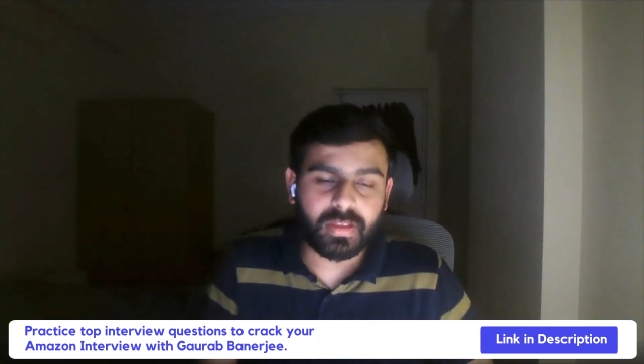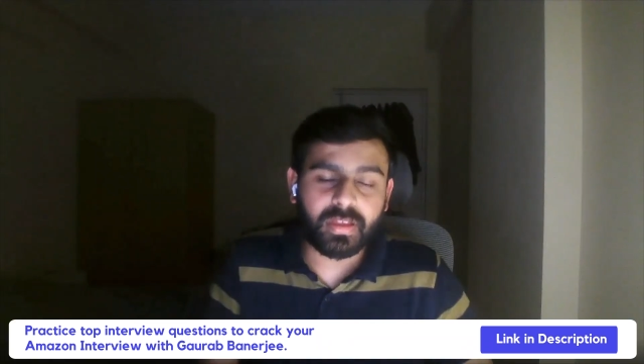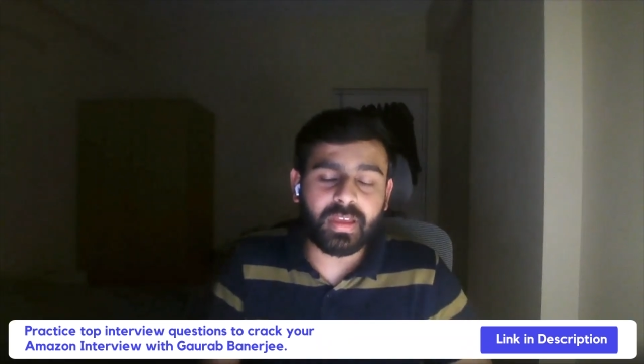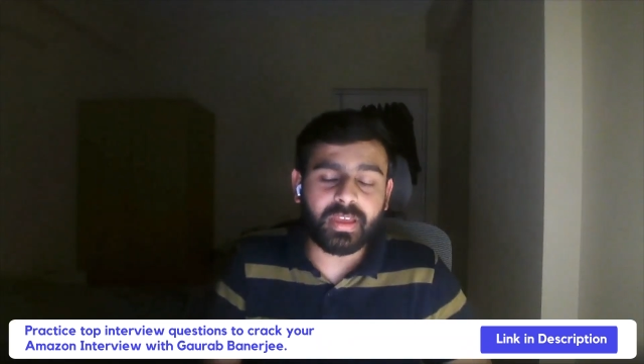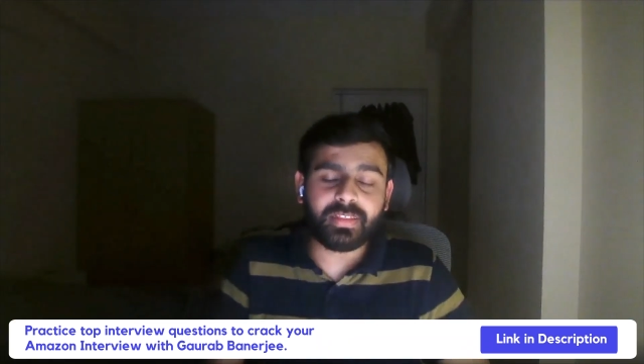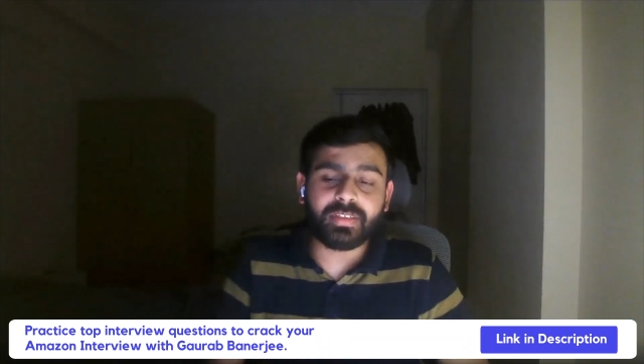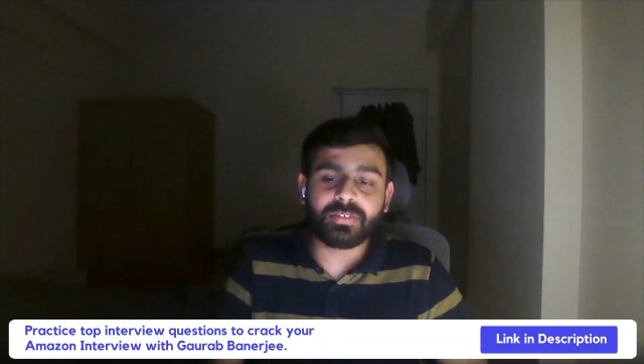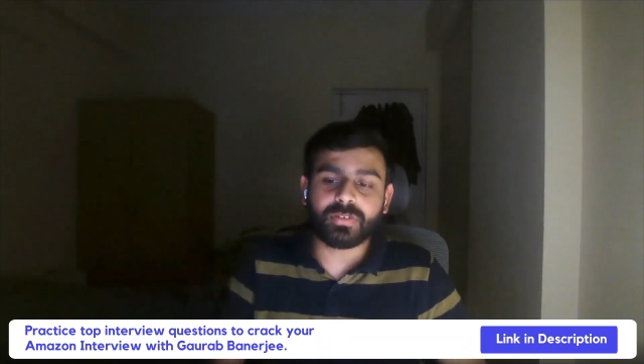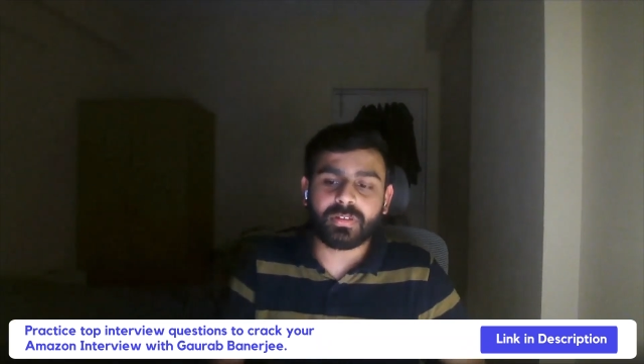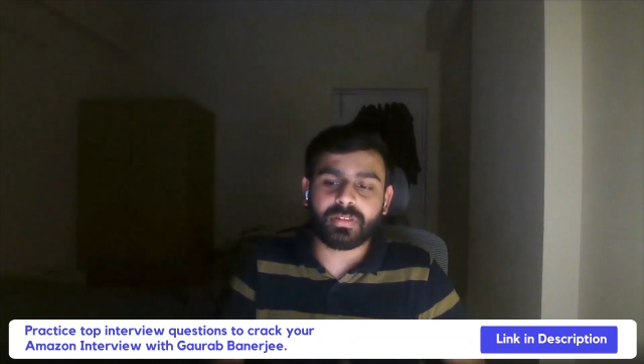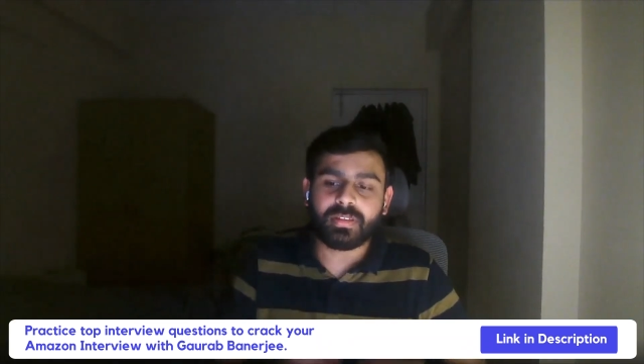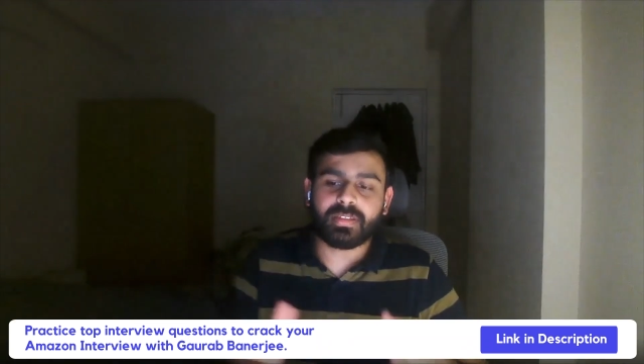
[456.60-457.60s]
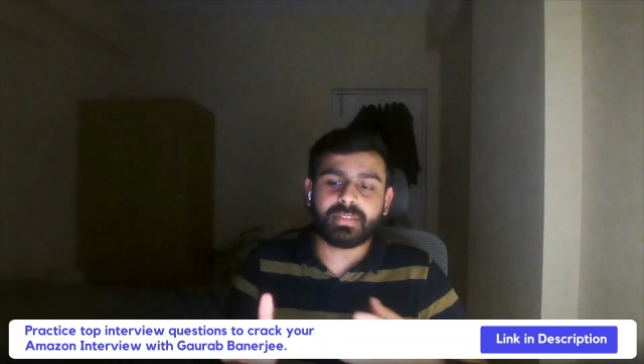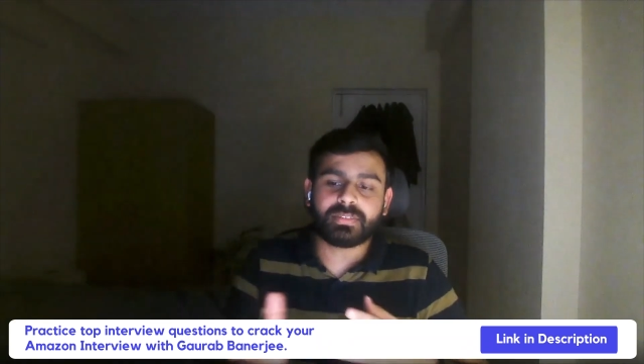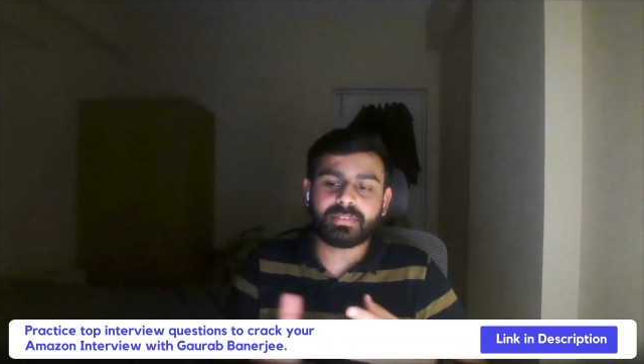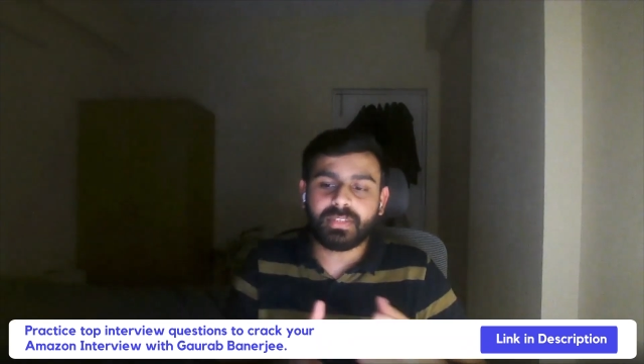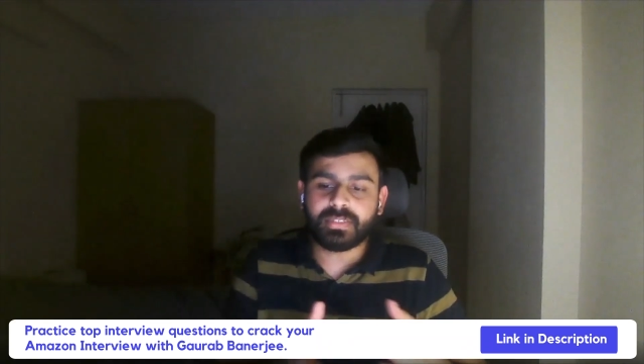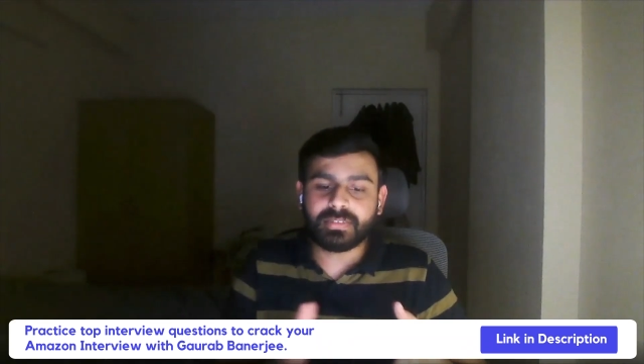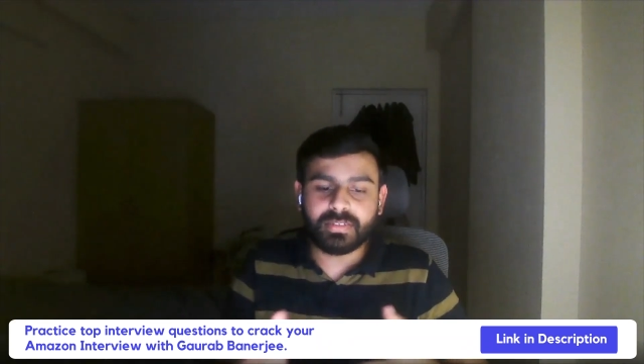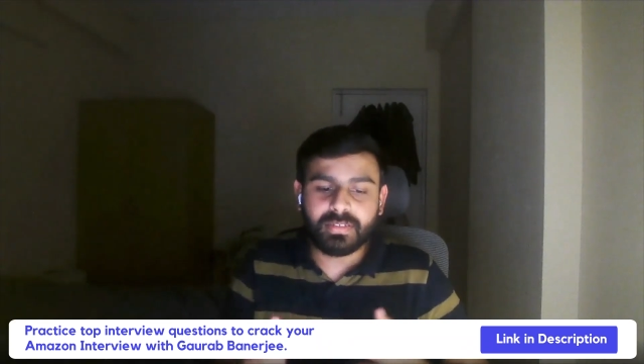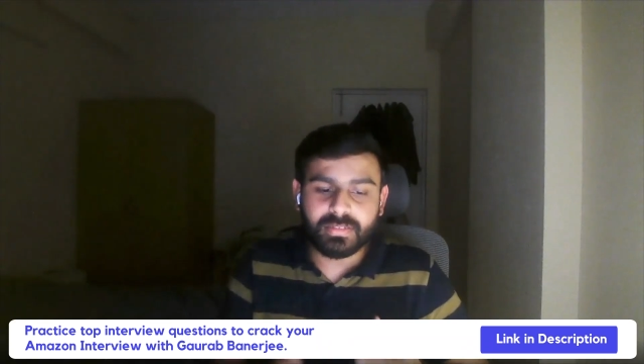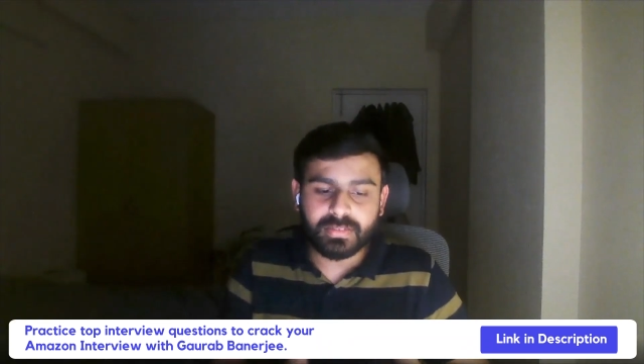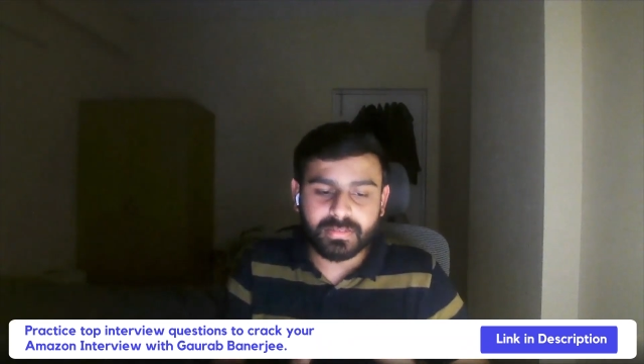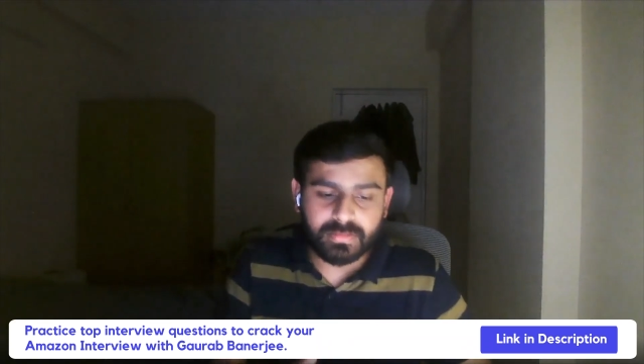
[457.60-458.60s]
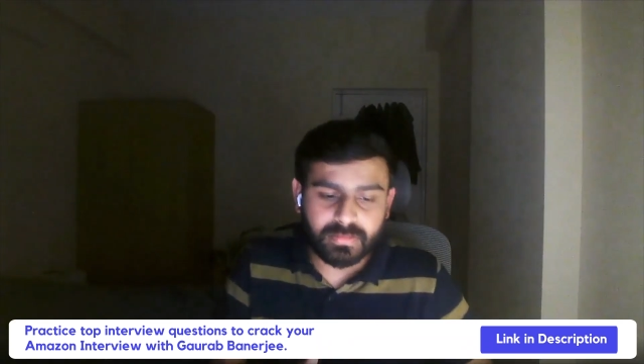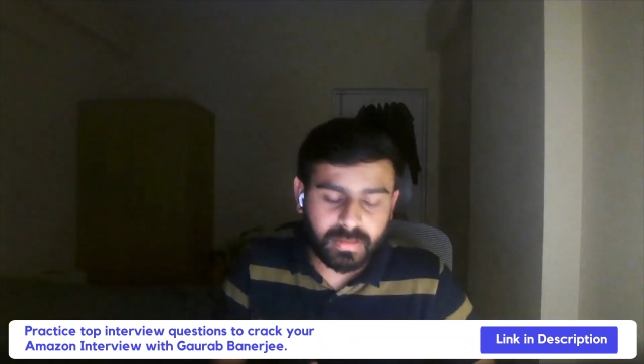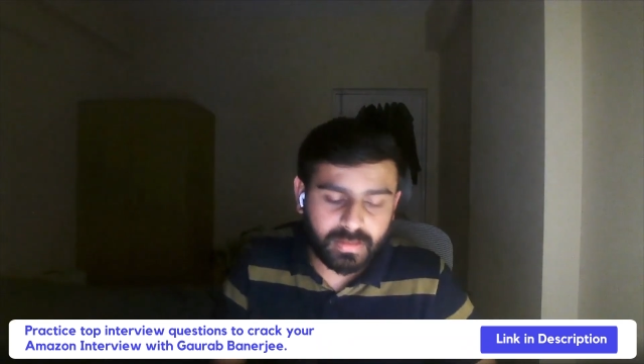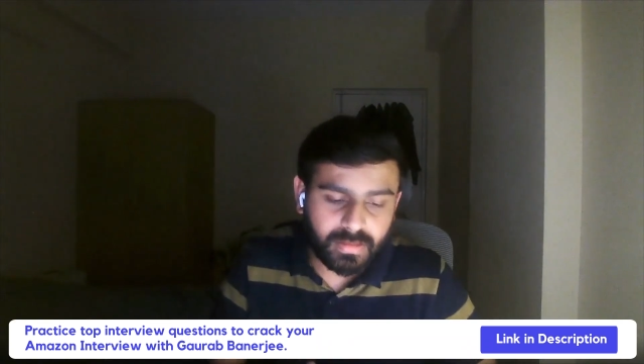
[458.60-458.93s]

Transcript: I think so. That's the reason.